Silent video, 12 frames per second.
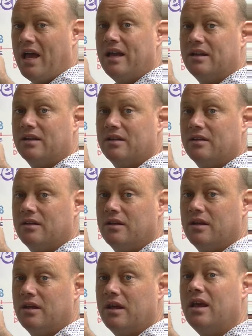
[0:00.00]
8
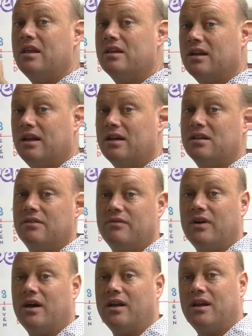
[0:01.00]
is
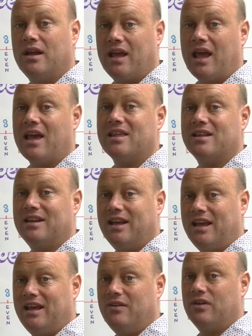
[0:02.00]
classified as an
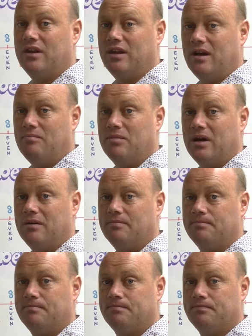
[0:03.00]
even number.
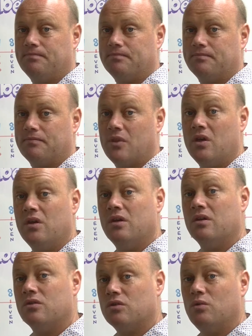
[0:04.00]

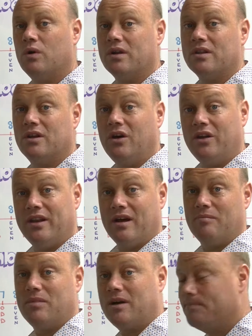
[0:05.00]
So what is an odd
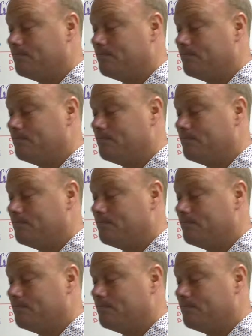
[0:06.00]
number?